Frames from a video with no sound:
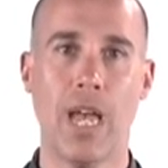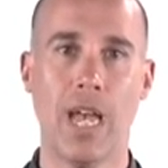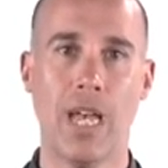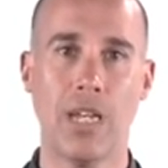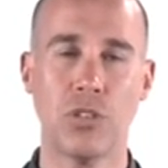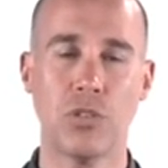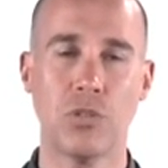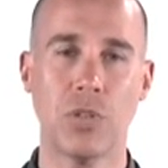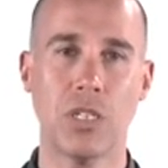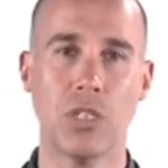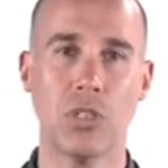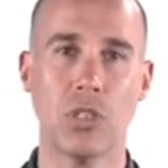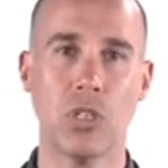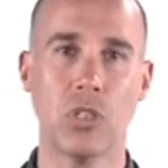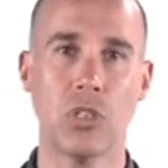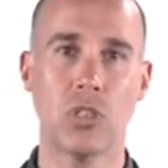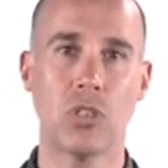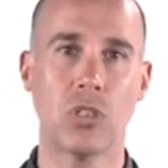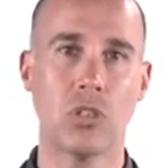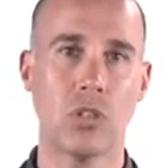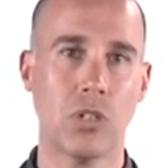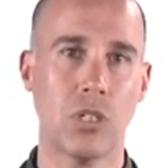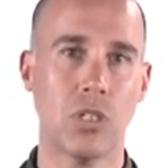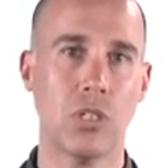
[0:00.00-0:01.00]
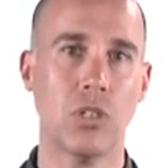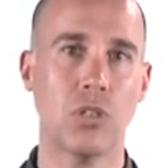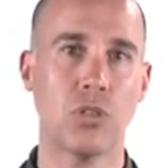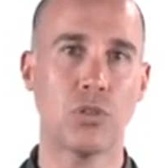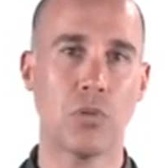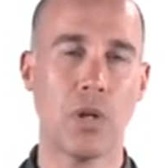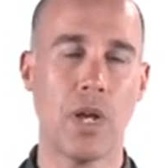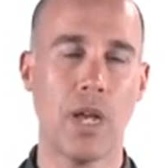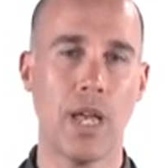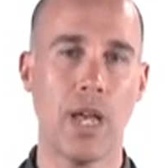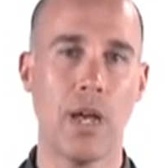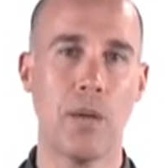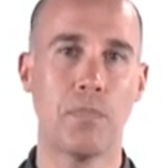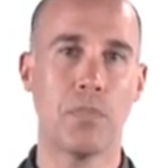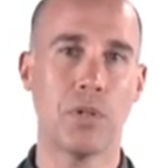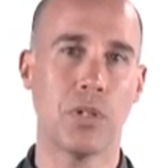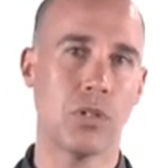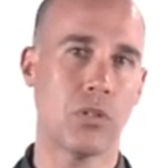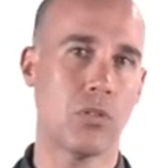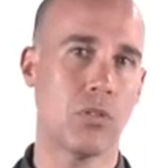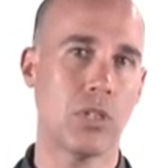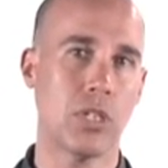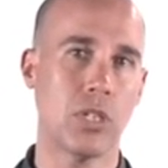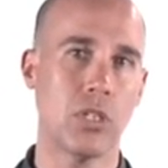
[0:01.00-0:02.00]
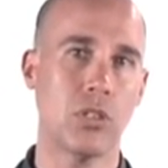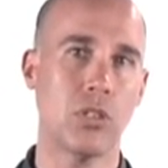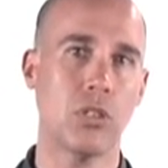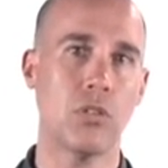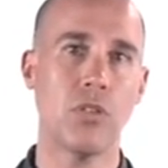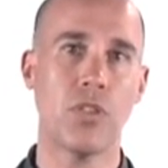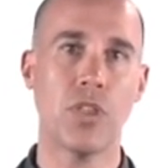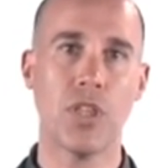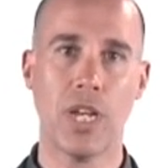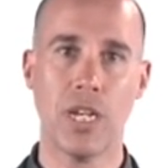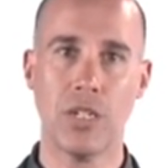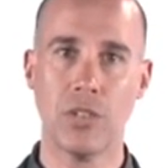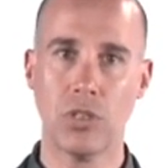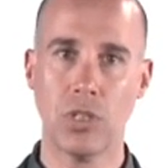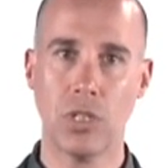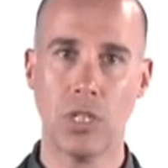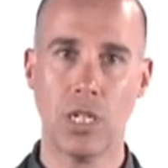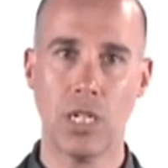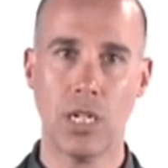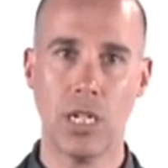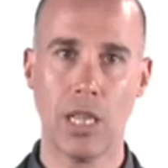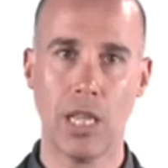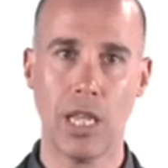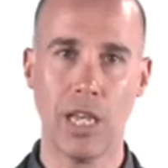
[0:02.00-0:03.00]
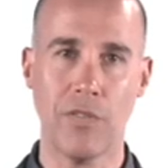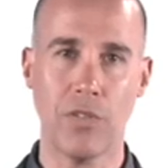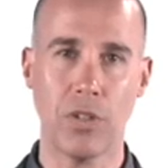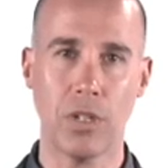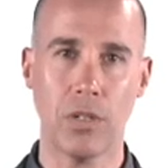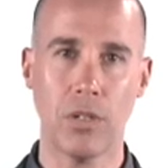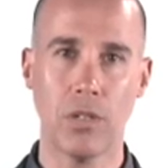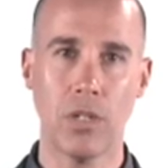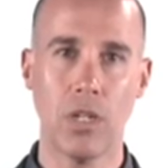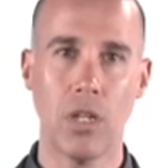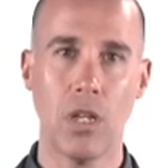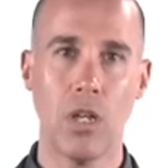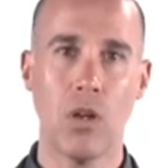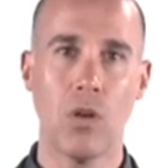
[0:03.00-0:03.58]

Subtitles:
addresses started to dry up in early 2011